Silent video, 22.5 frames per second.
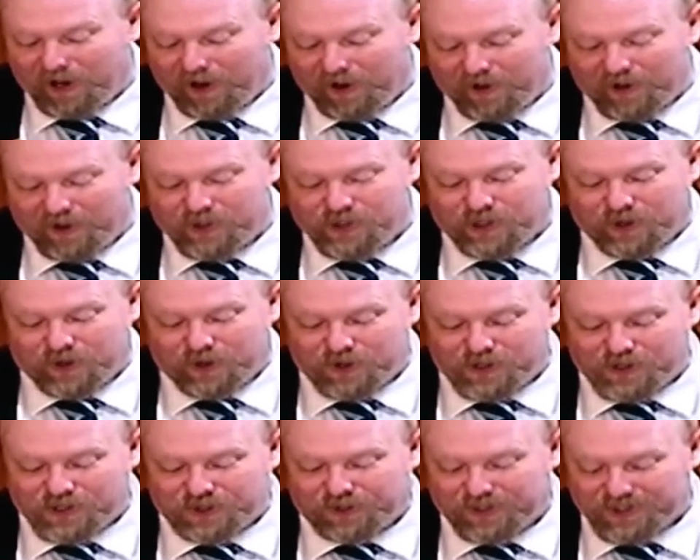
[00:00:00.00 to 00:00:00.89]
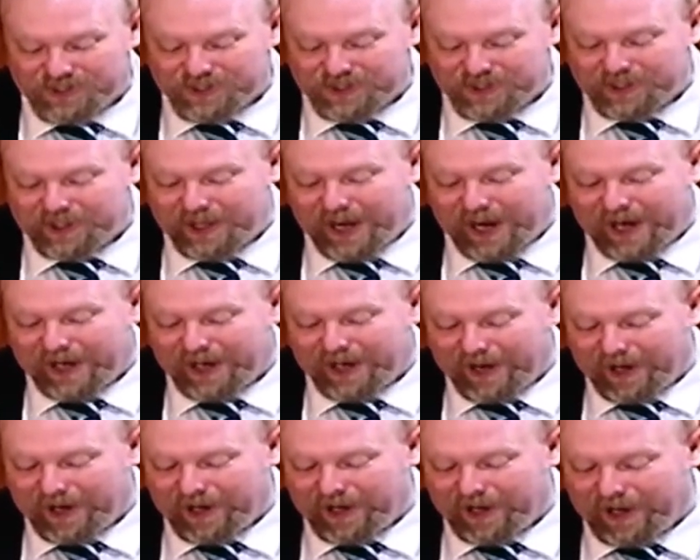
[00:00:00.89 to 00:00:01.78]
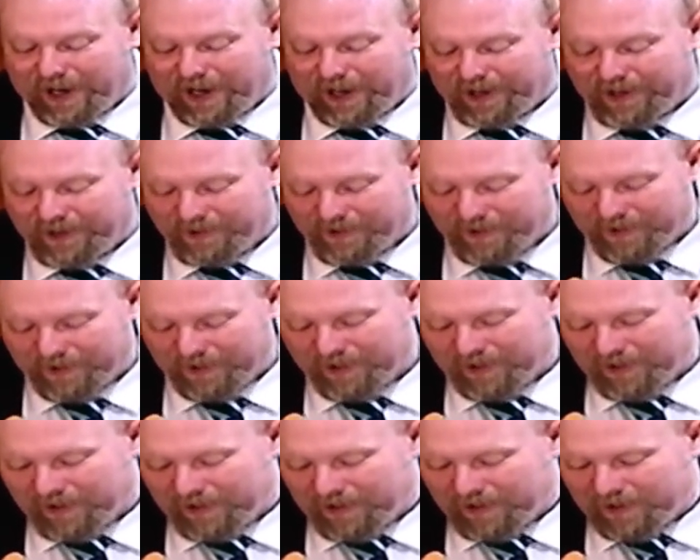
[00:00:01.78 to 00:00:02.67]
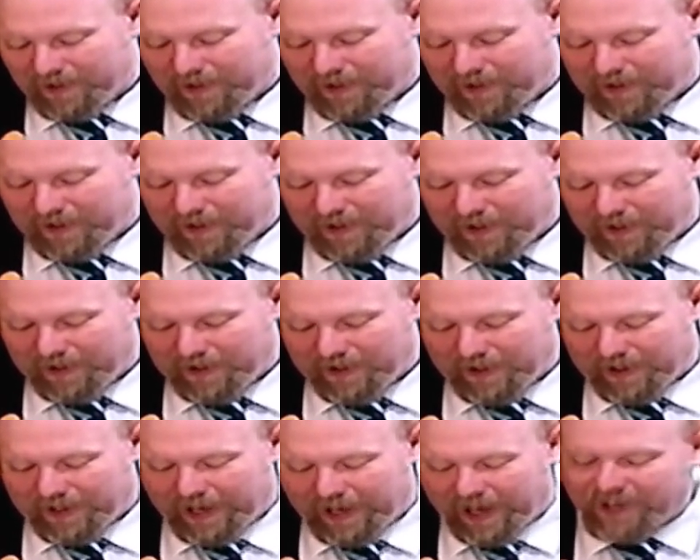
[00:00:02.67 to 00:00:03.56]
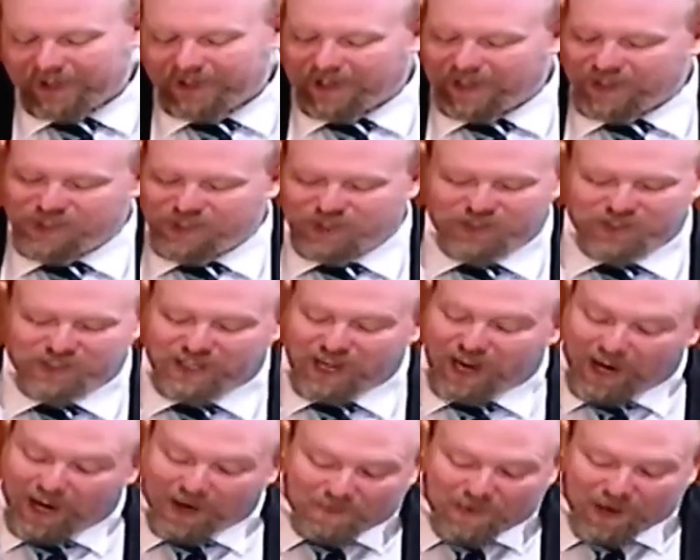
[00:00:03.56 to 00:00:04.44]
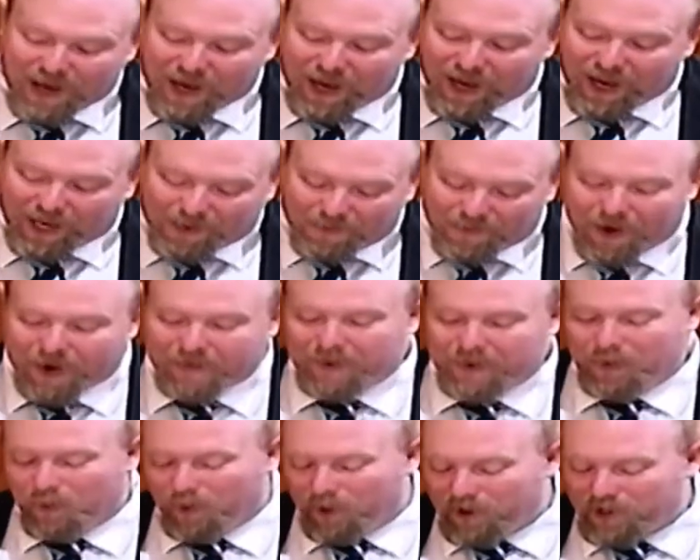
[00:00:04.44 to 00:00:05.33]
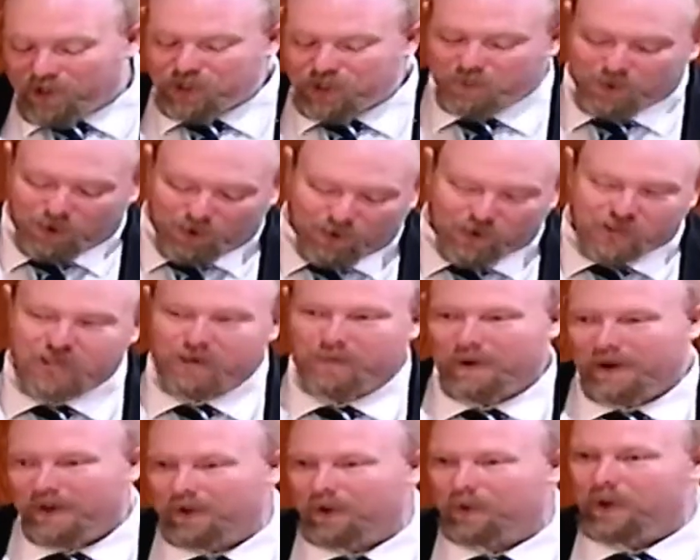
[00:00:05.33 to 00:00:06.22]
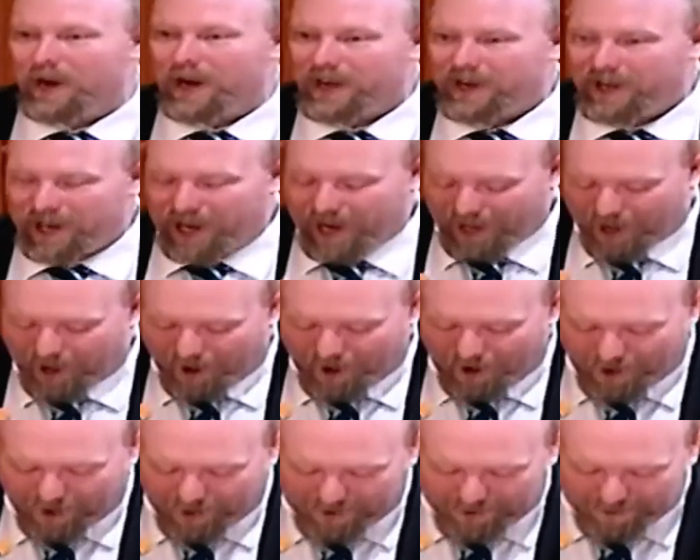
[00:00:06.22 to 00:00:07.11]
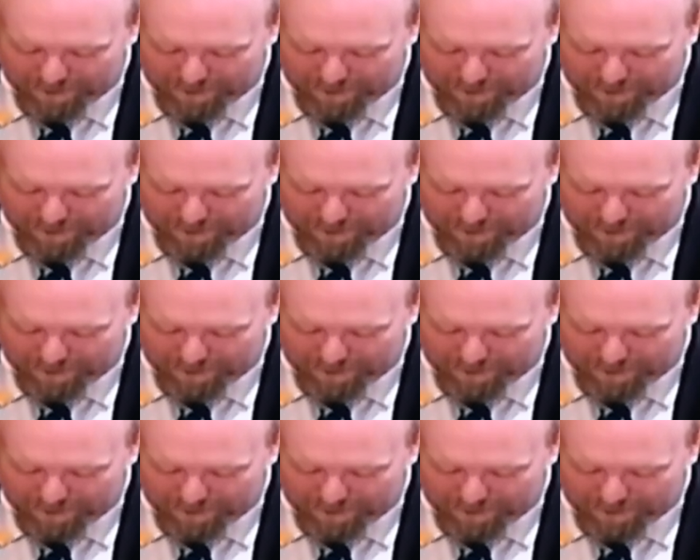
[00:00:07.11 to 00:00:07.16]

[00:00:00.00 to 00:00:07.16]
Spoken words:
to church and listen to that guy again. Can't I just stay in bed and maybe worship you some other way today, God?"